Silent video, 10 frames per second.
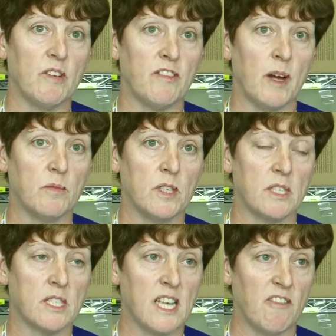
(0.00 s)
found
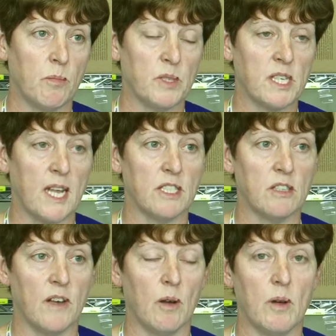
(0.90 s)
that 7%
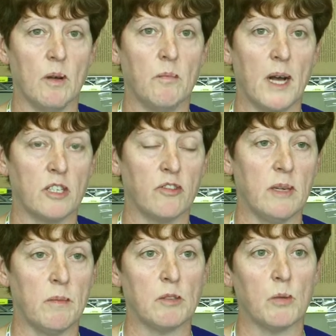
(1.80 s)
of our
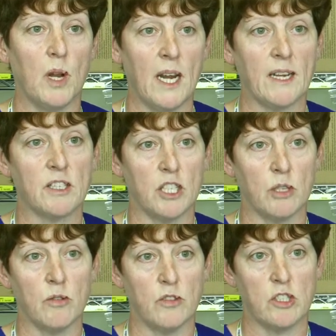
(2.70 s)
bacteremias were linked to
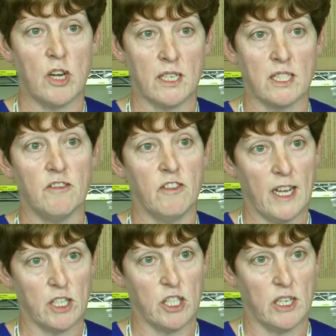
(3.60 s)
urinary tract
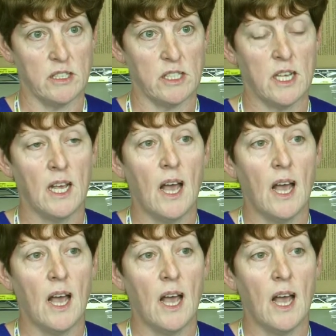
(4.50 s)
infections.